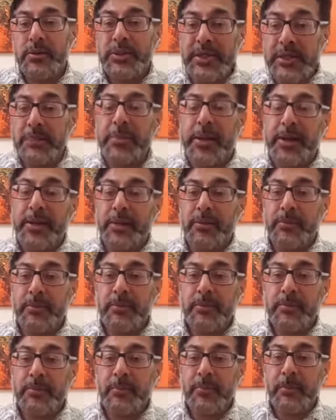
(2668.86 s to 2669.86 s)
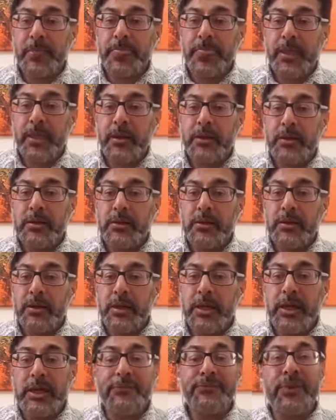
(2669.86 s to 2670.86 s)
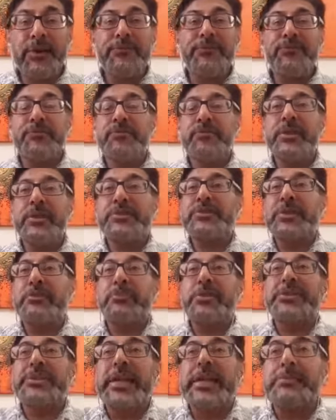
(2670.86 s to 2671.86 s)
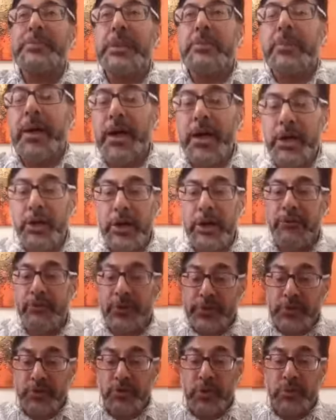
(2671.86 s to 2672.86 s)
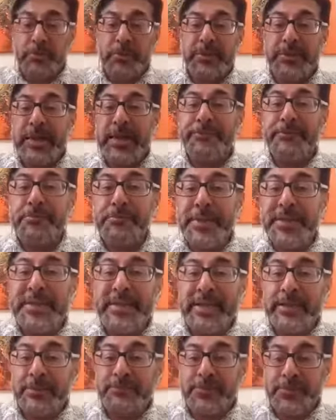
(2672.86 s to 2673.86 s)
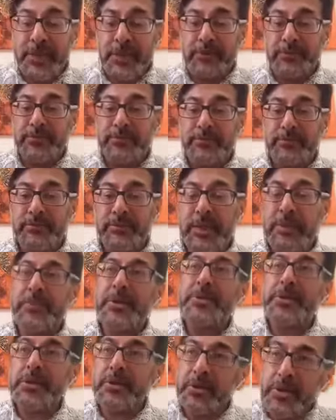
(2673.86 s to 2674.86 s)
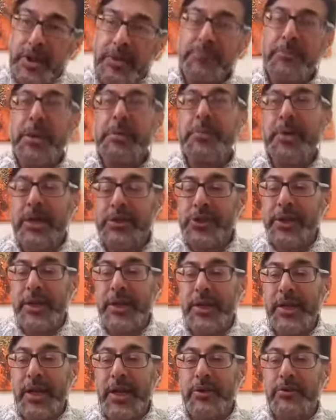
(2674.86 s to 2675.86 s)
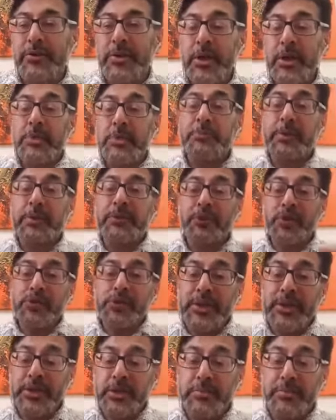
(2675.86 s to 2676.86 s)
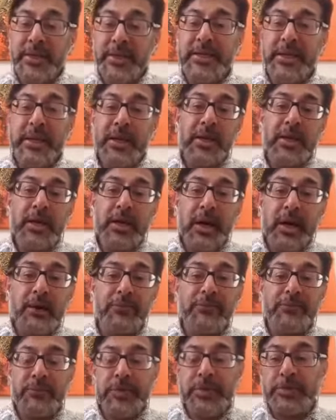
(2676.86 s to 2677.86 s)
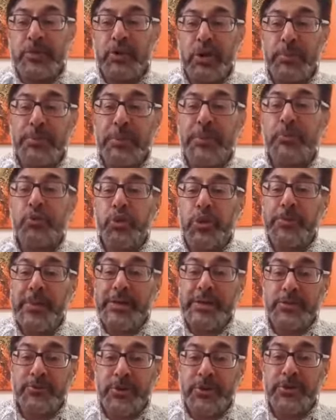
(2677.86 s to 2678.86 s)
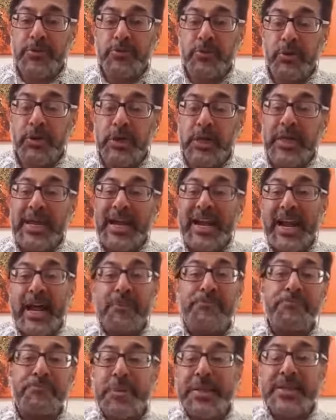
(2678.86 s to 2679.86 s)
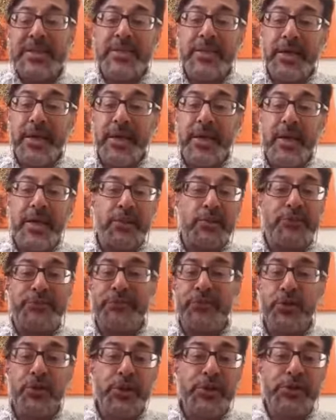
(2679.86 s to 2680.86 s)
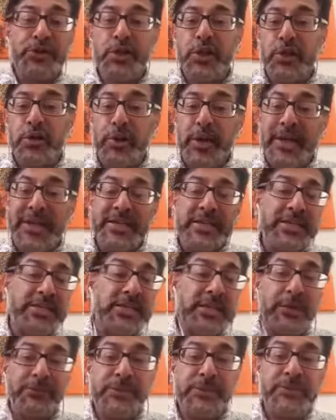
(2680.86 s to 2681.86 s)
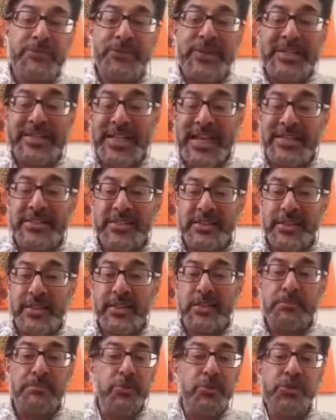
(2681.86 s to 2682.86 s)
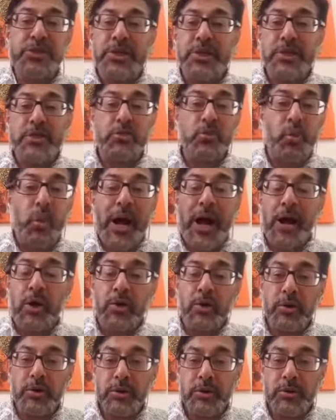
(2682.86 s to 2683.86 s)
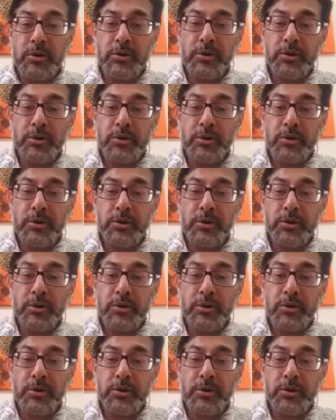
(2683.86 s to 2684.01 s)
Think about it. If I if someone's telling me about a great restaurant but they haven't been there themselves, I might think, okay, maybe I'll check it out. But if you said to me, uh, there's a lot of people talking about this restaurant, and I've been there, and the food is great, and the service is fantastic, and the music is wow.